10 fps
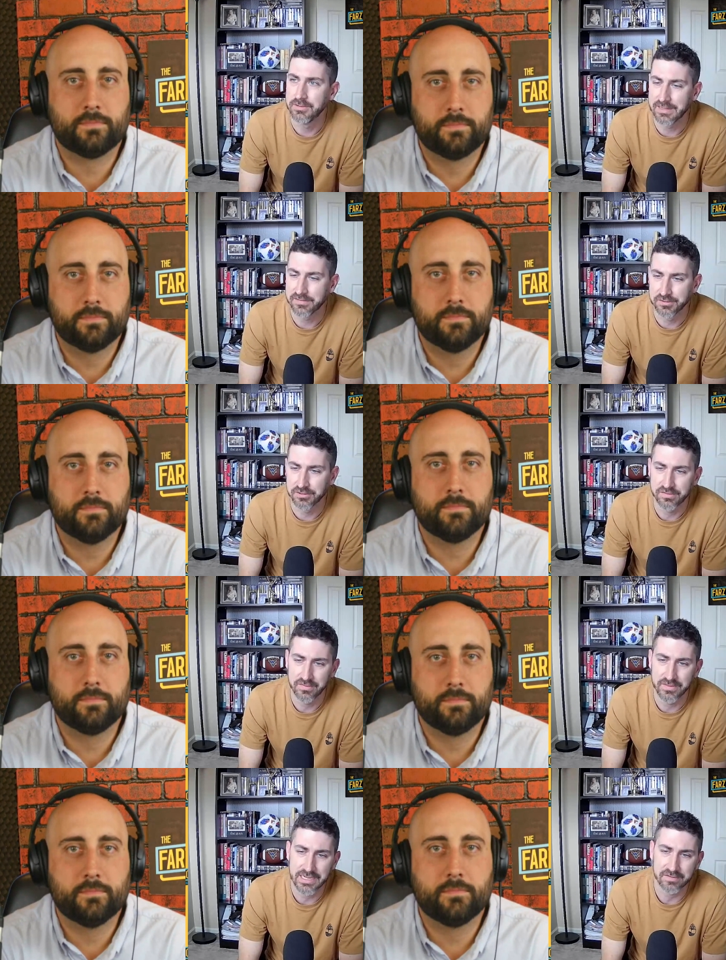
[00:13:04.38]
Speaker 1: you know, in that
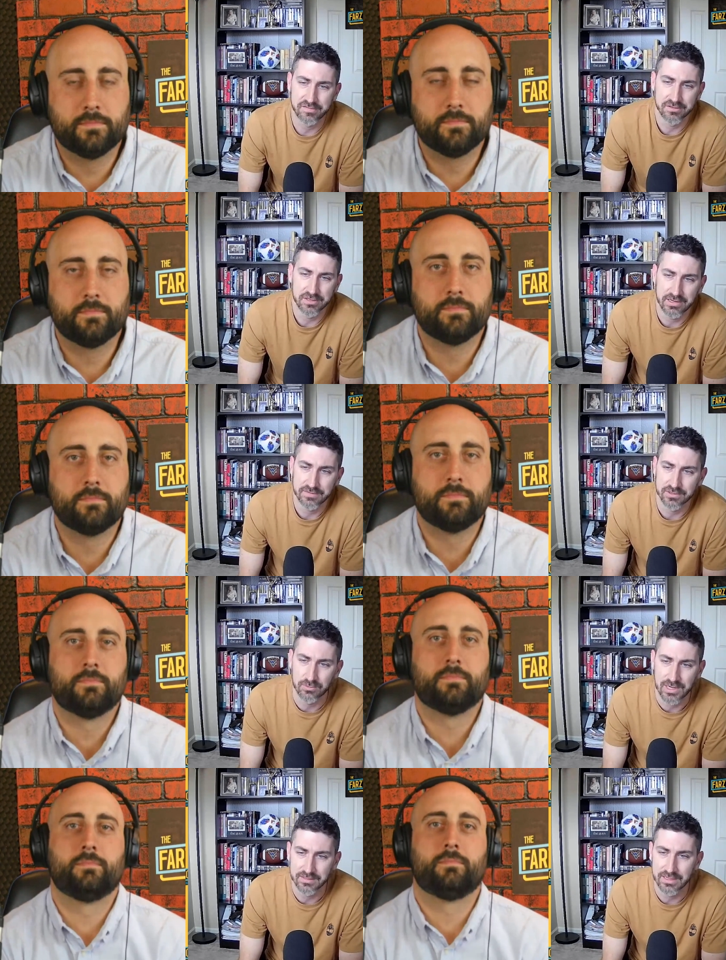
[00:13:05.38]
series. And then the next year, you know,
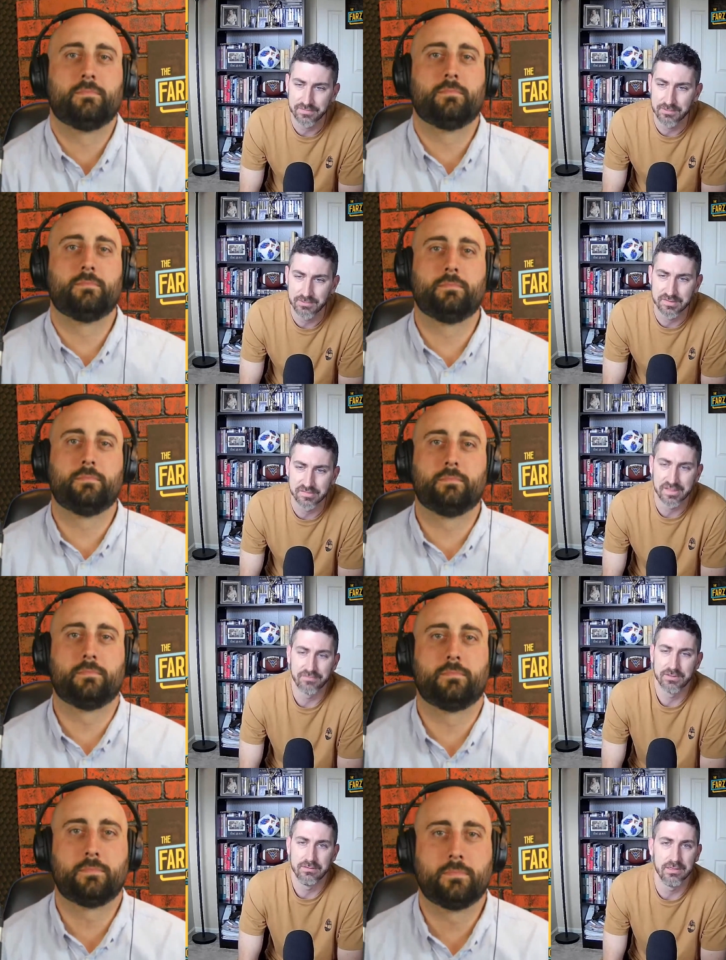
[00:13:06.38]
after Kawhi left, they went to
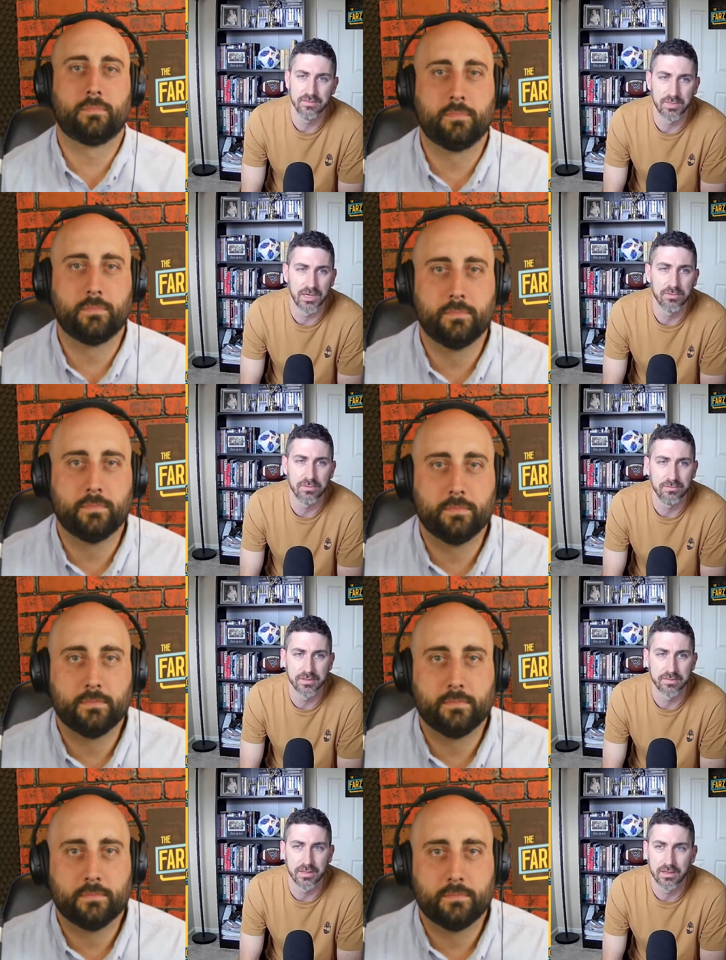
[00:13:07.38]
seven in the
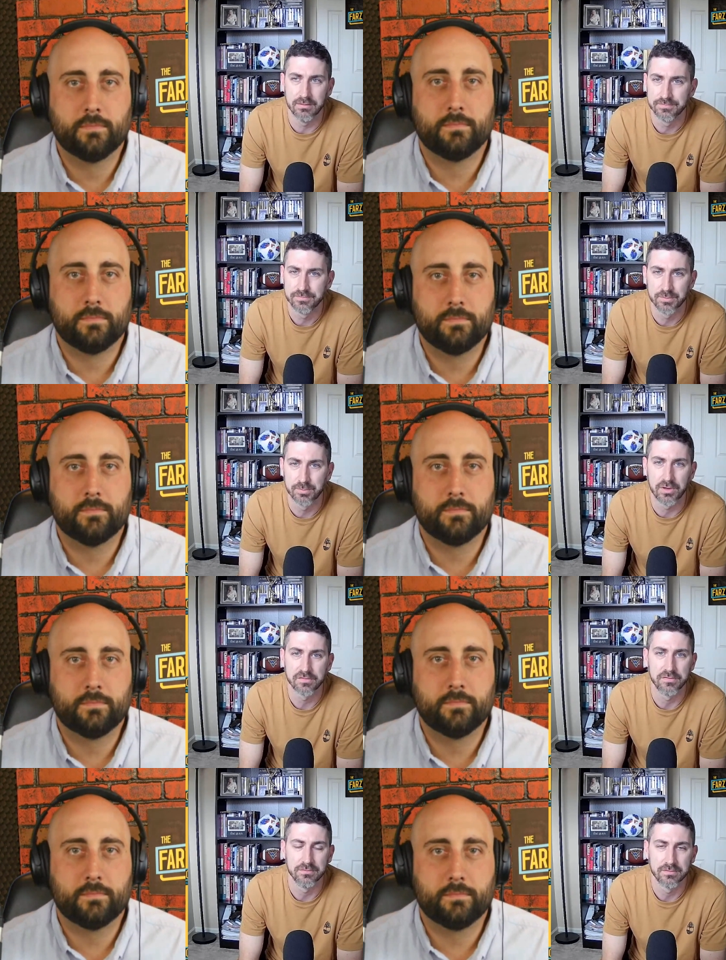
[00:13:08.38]
bubble with um with
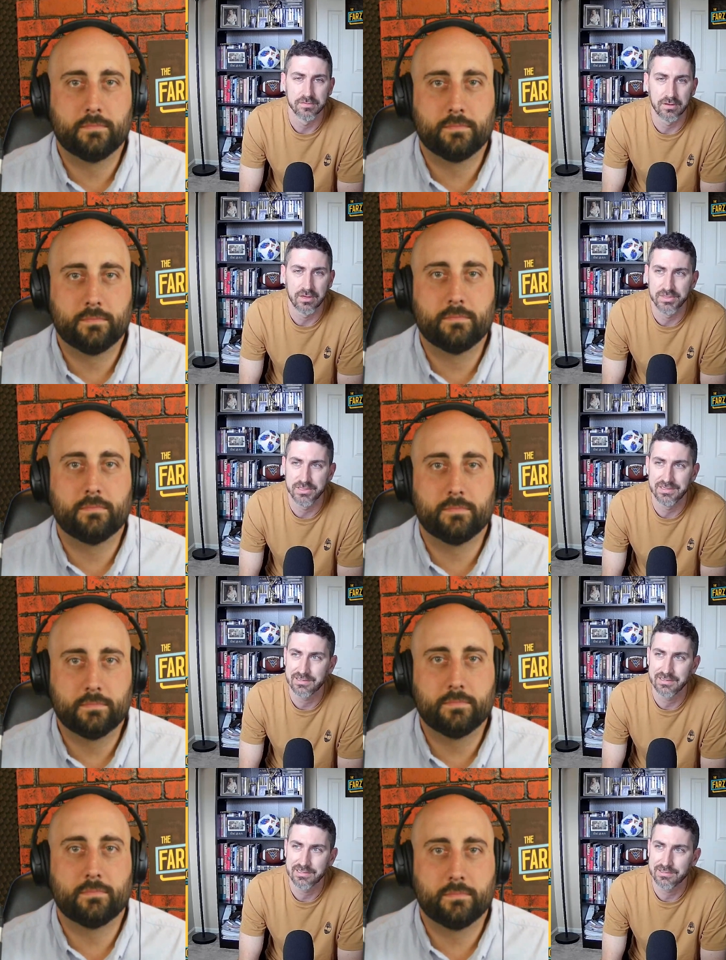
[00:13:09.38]
Boston. So I
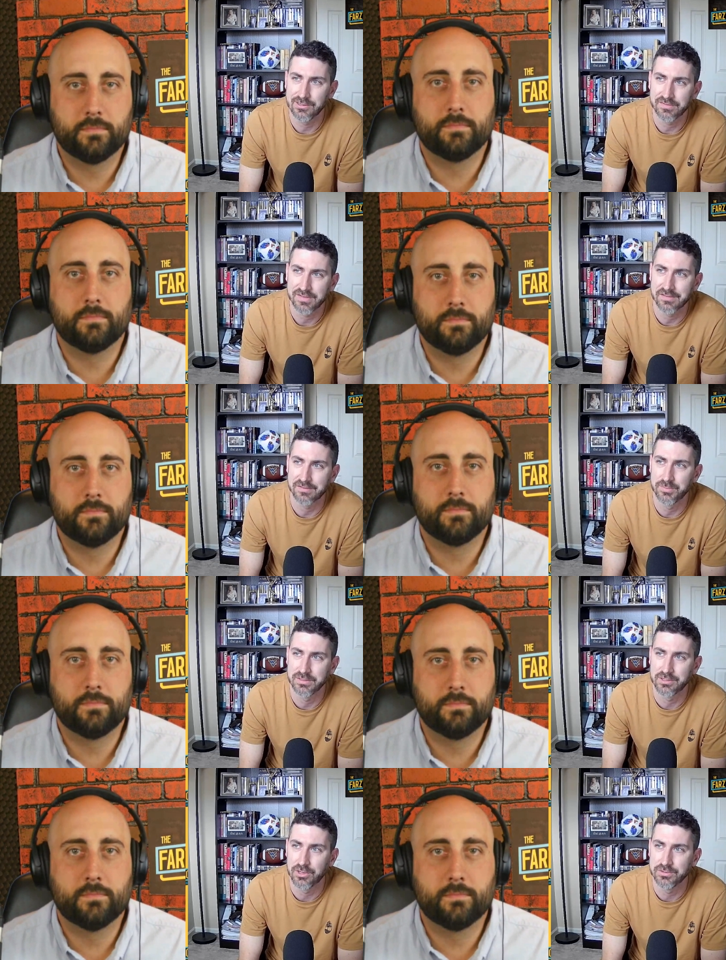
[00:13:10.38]
mean, Nick Nick Nurse
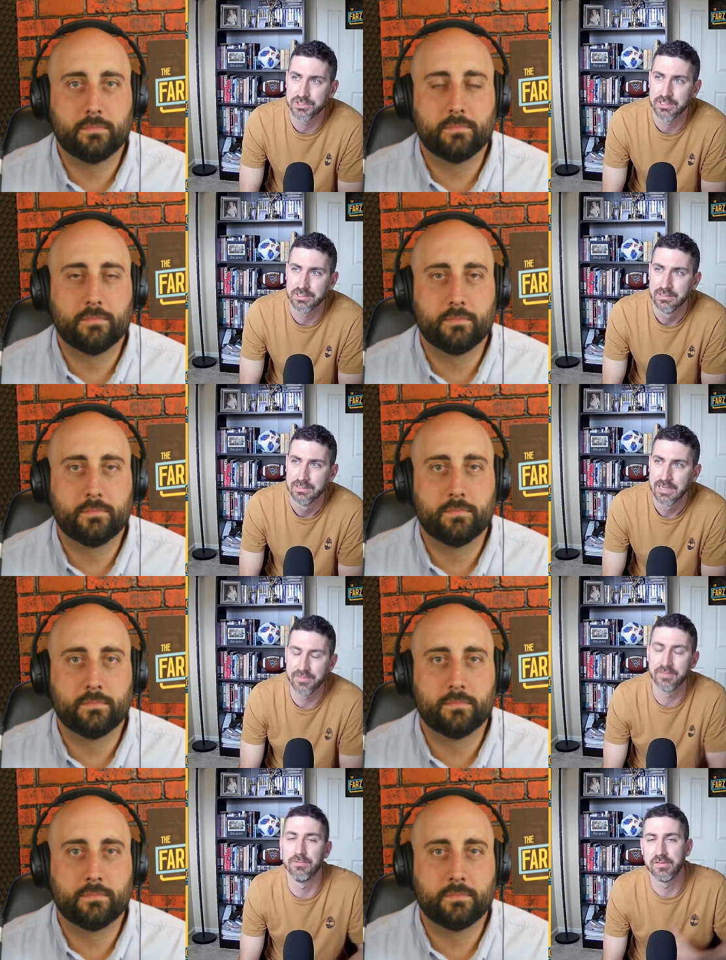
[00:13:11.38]
hasn't been coaching.
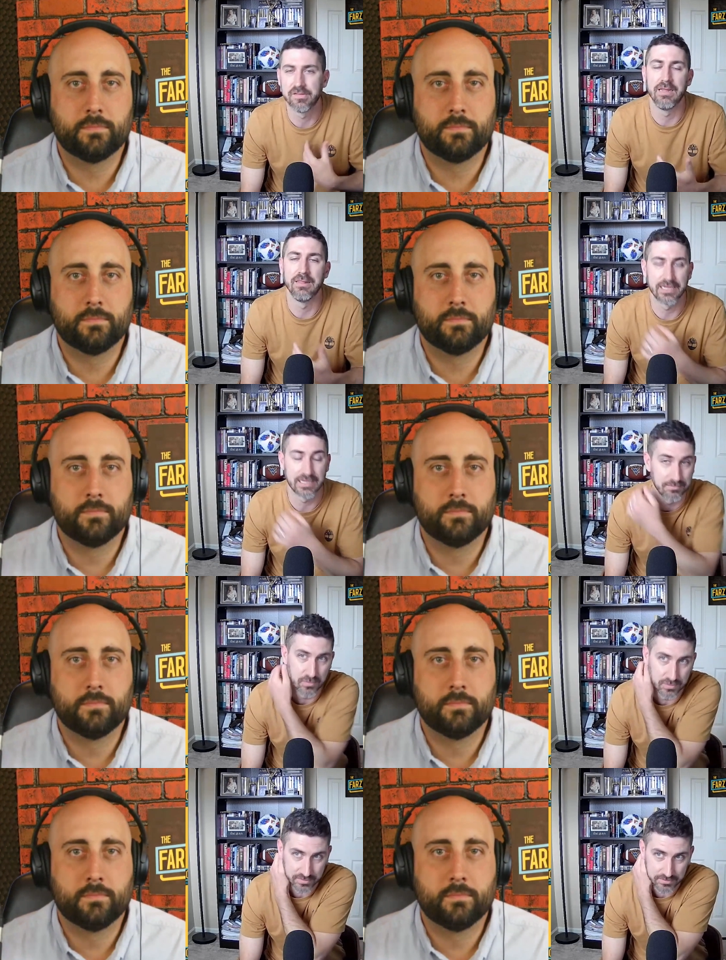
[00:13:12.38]
I think the reason I
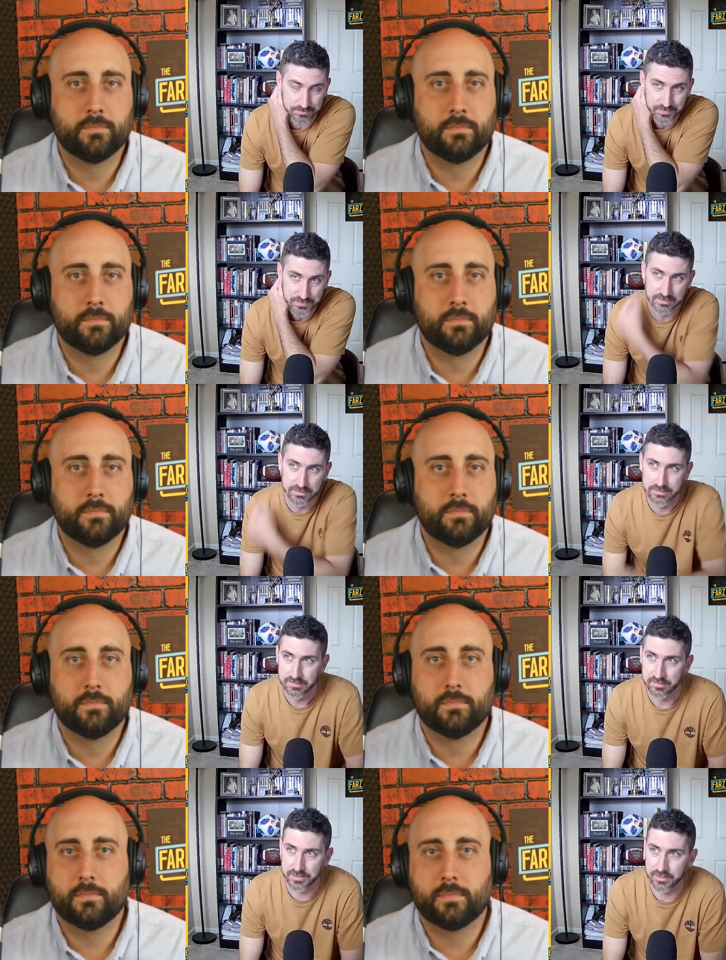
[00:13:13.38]
like him more than
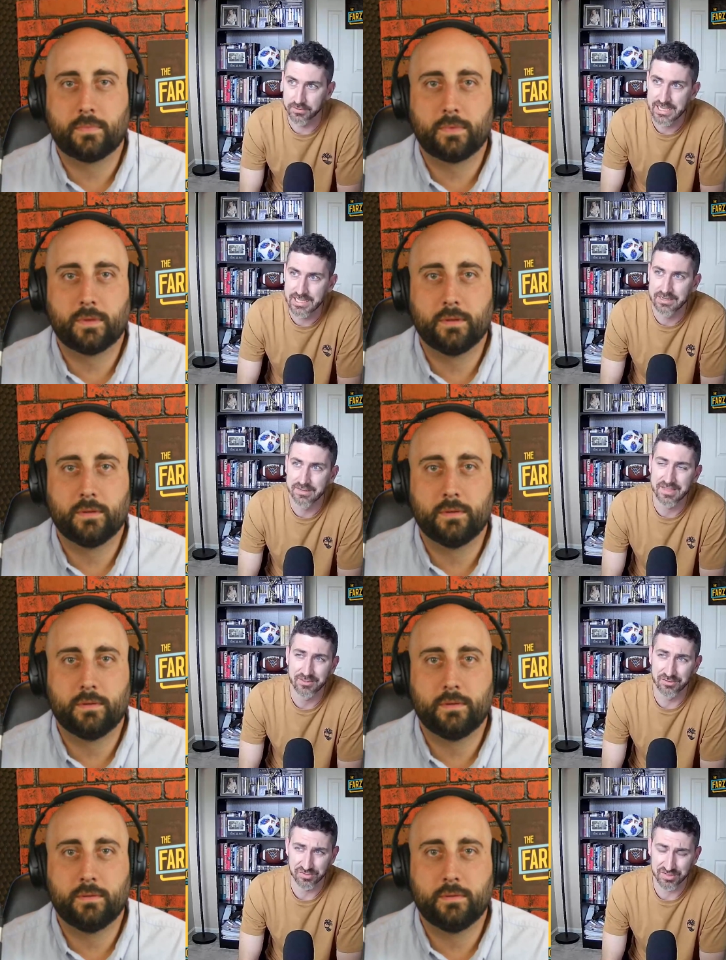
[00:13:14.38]
some of the other
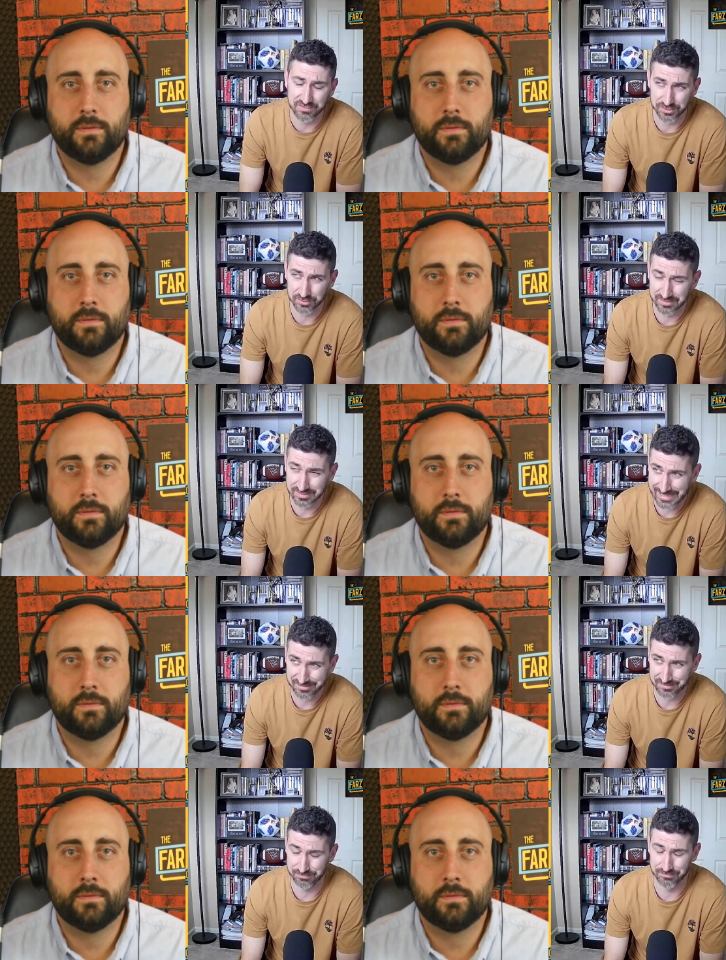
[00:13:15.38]
candidates out there is because he feels
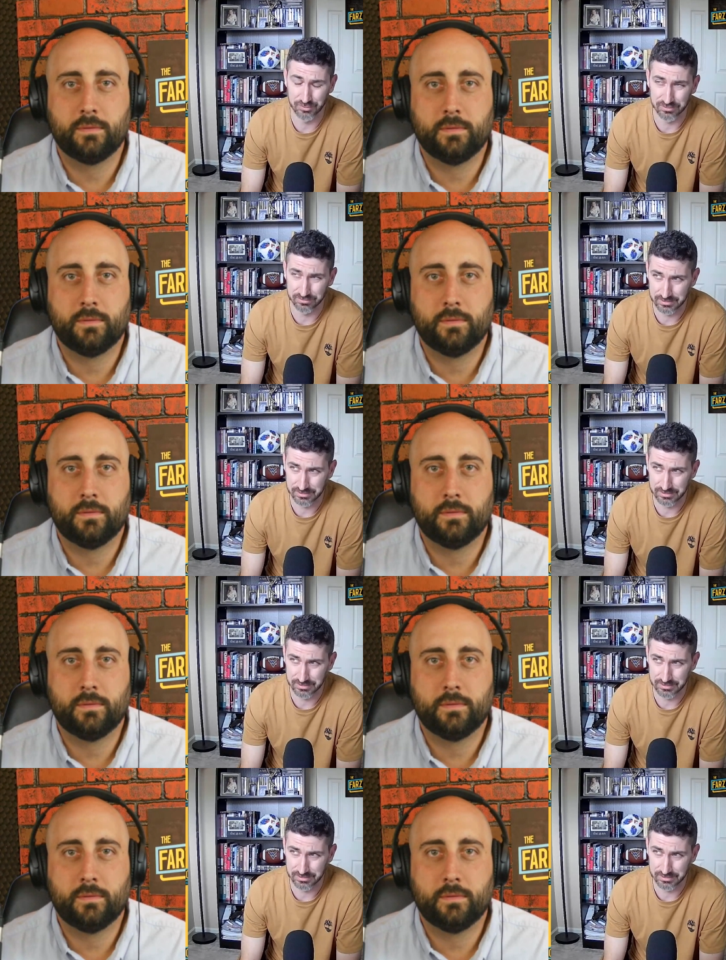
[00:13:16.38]
less